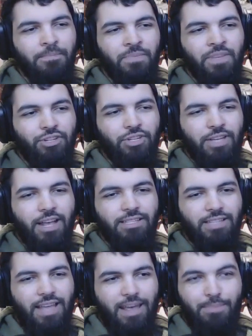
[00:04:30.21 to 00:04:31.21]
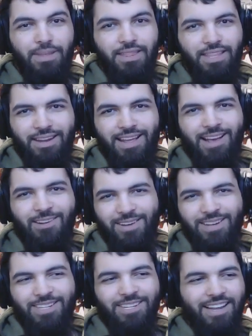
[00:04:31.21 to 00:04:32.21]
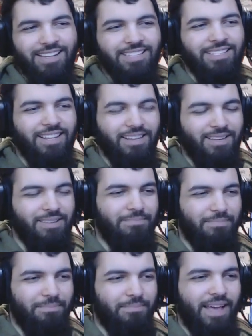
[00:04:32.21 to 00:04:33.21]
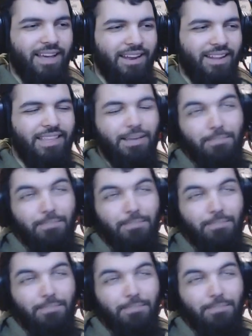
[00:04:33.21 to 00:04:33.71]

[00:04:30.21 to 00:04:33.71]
she has empathy now, and she has like that kind of thing.